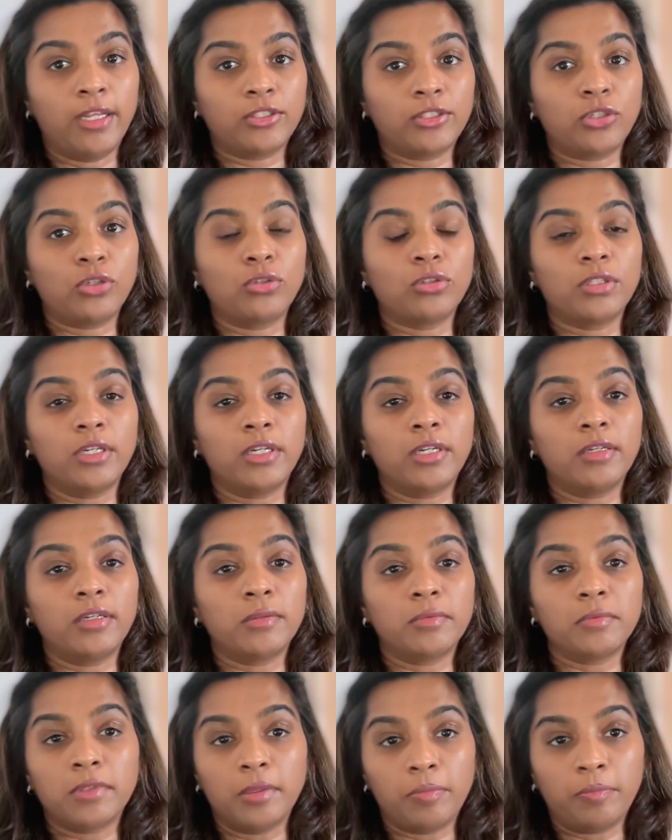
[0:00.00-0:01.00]
so
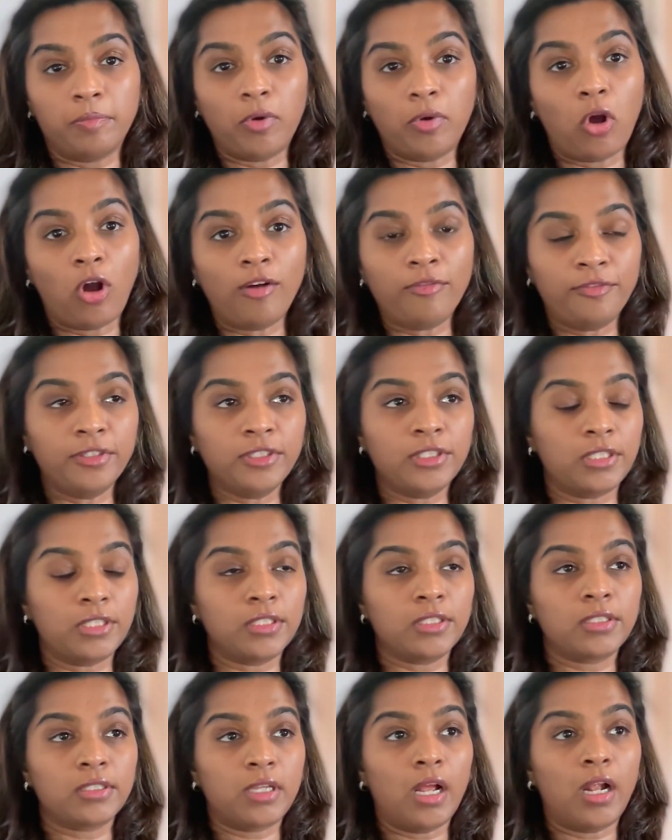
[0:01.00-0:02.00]
the the
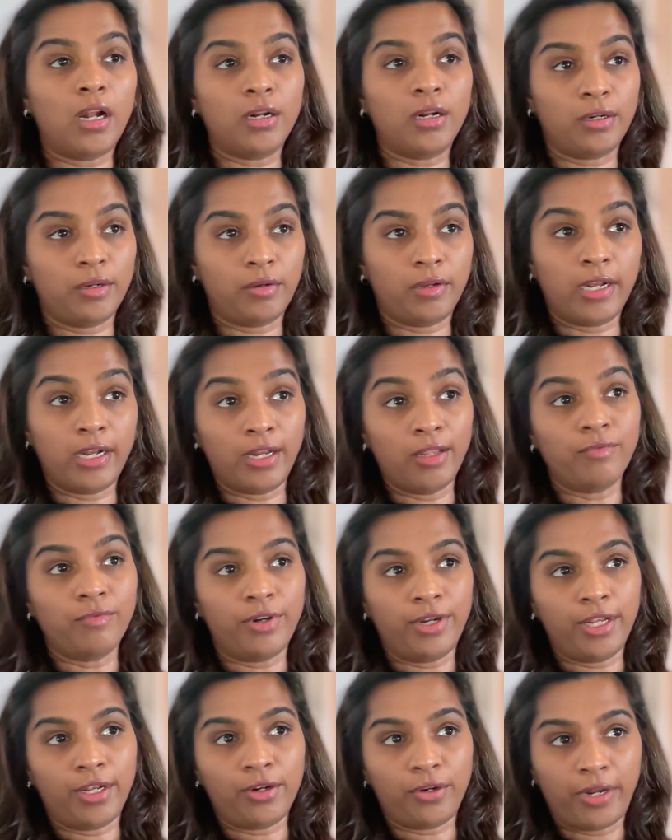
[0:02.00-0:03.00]
offices are getting
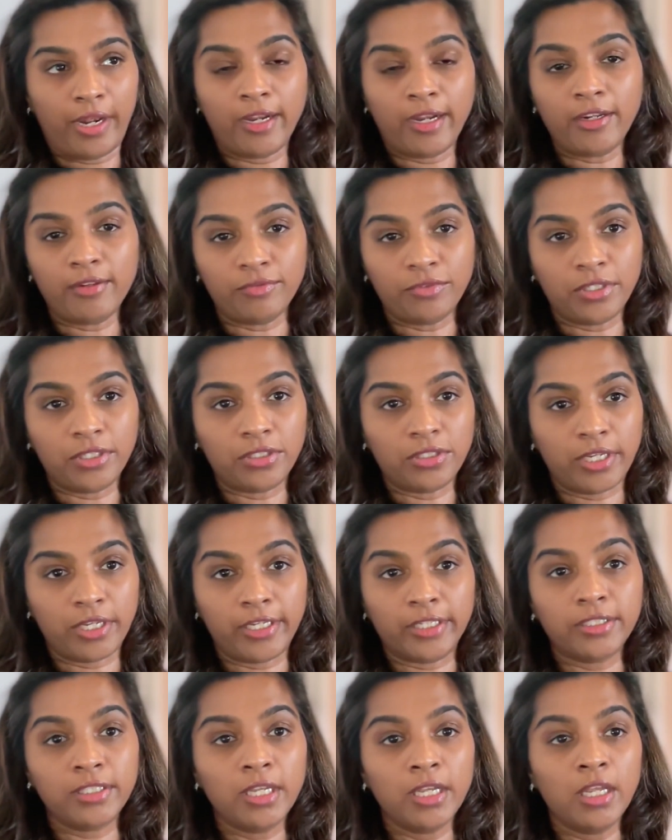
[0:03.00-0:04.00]
very creative these
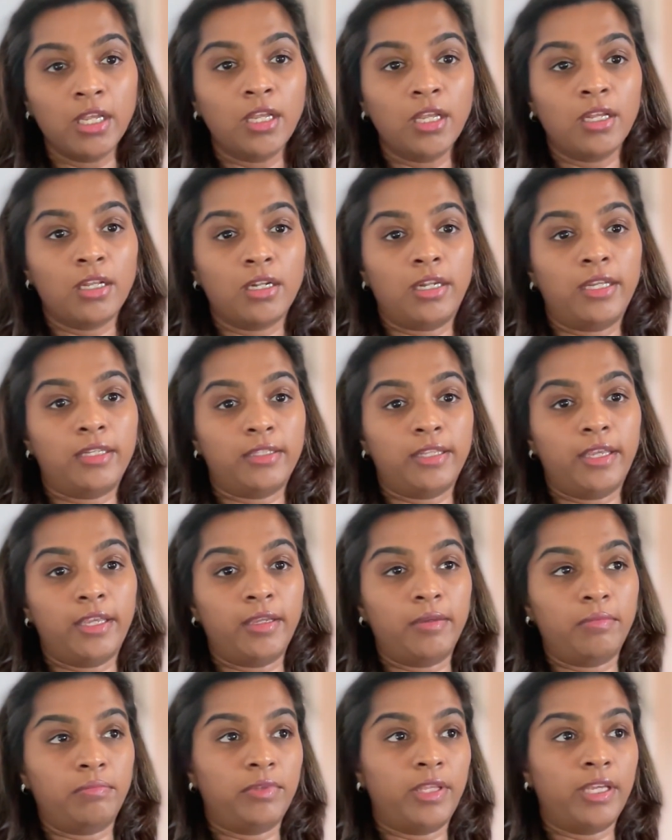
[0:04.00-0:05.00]
days like
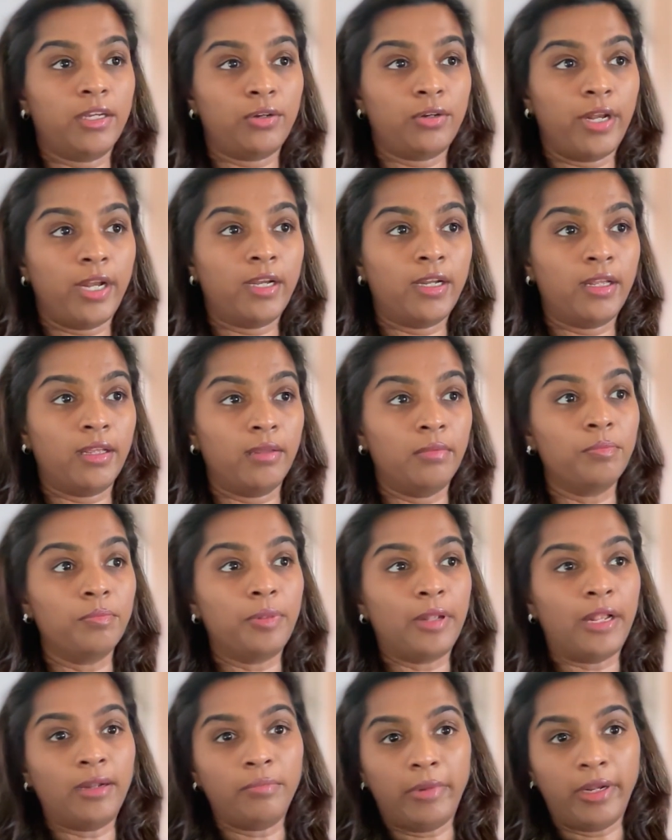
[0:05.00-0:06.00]
they they create an
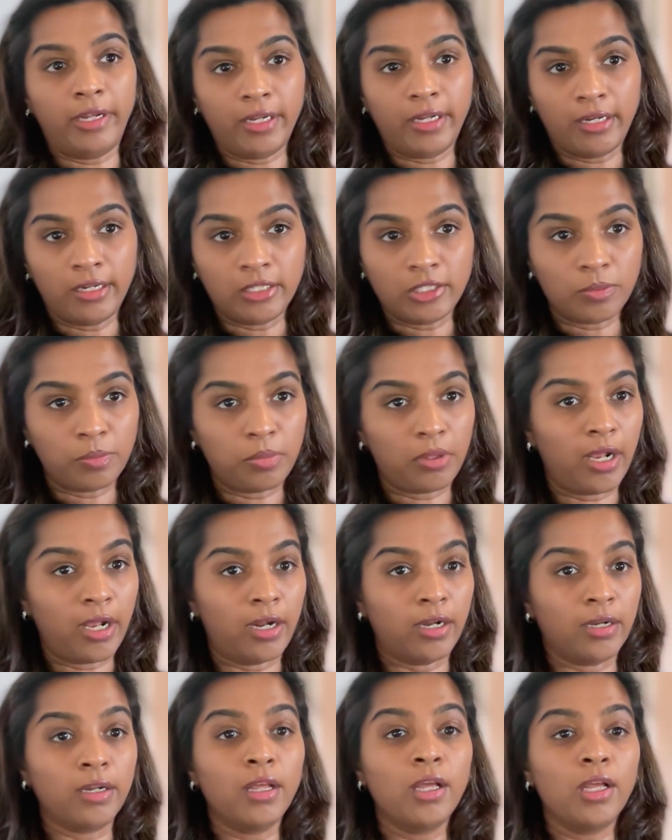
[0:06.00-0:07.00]
implant maintenance
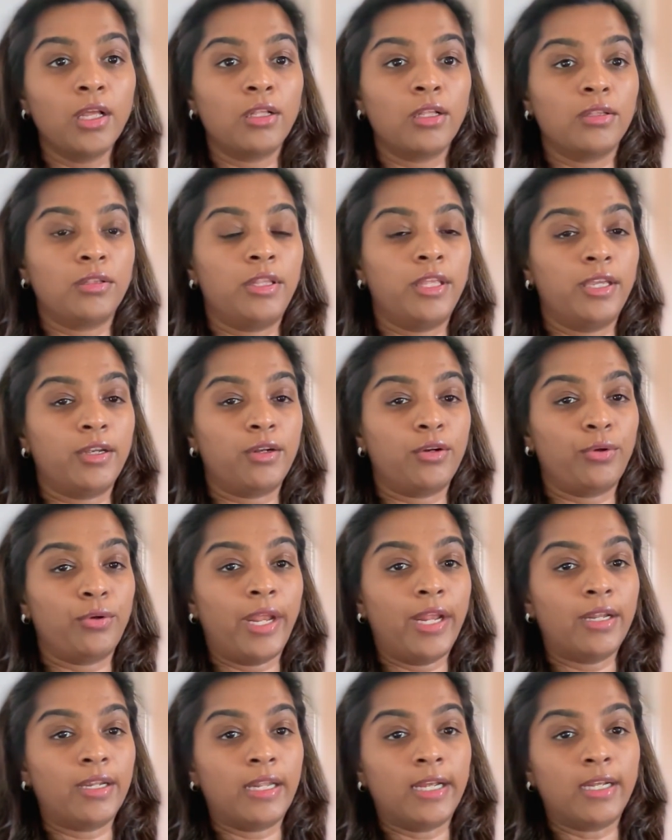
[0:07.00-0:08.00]
plan they
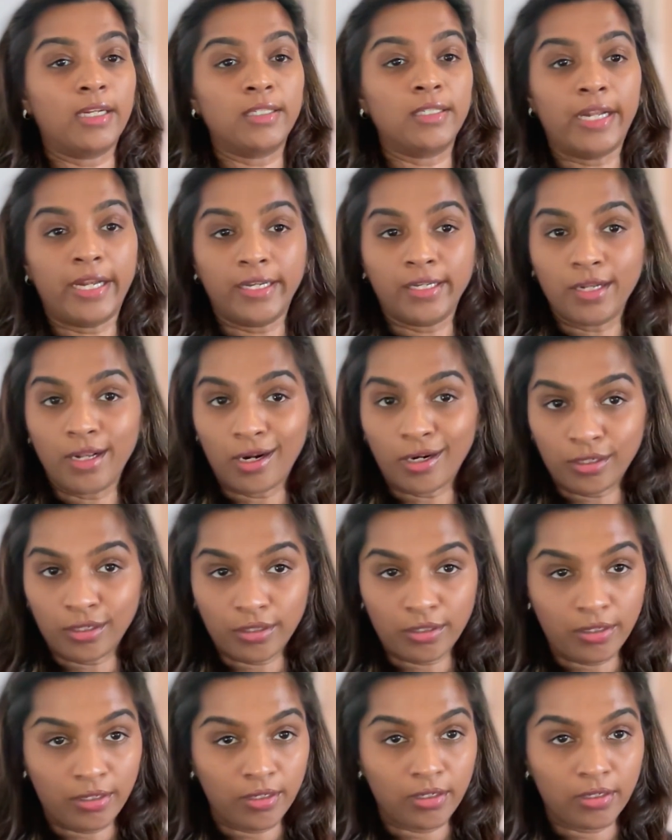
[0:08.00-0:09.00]
create like a night
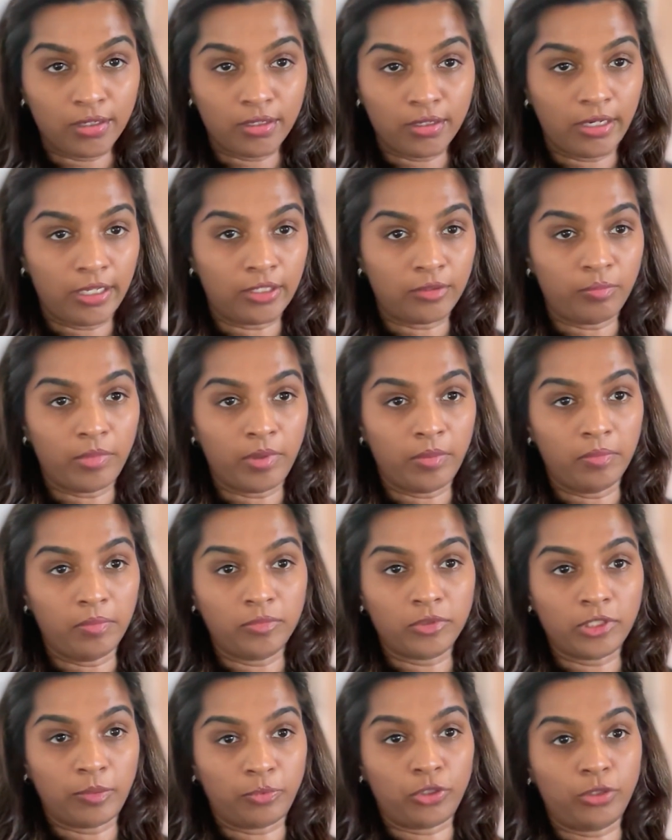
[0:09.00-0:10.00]
guard like mem-
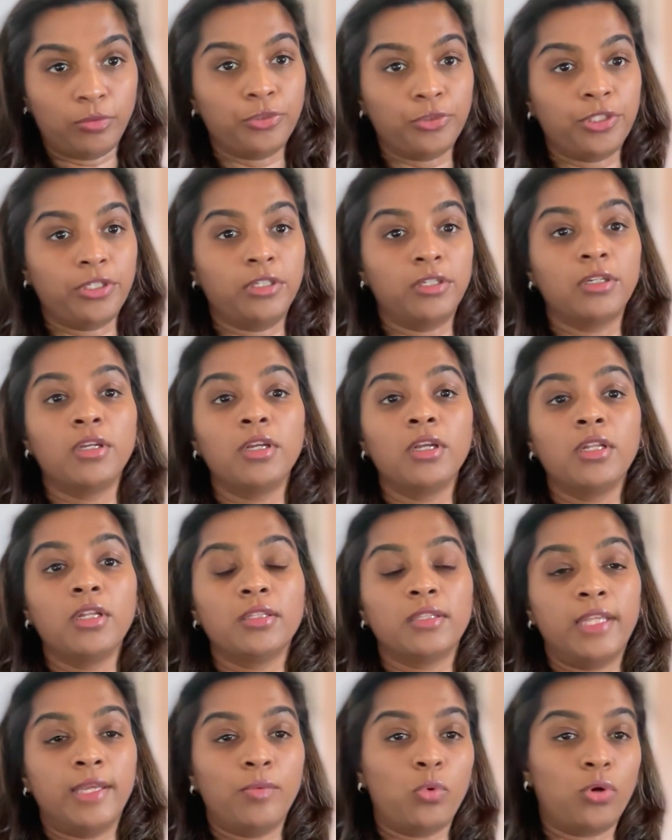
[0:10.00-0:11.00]
subscription
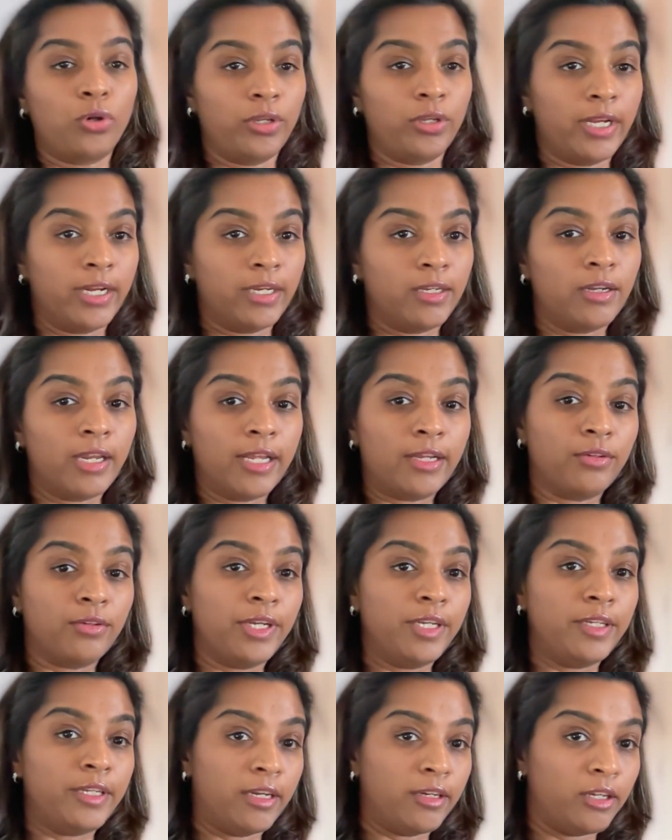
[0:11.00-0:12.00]
they want to get like a
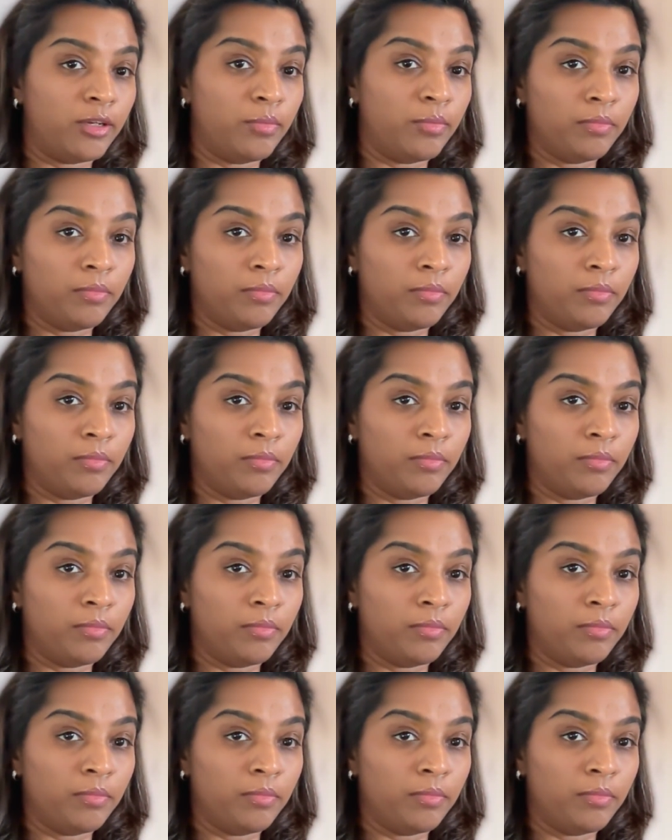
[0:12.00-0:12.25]
retainer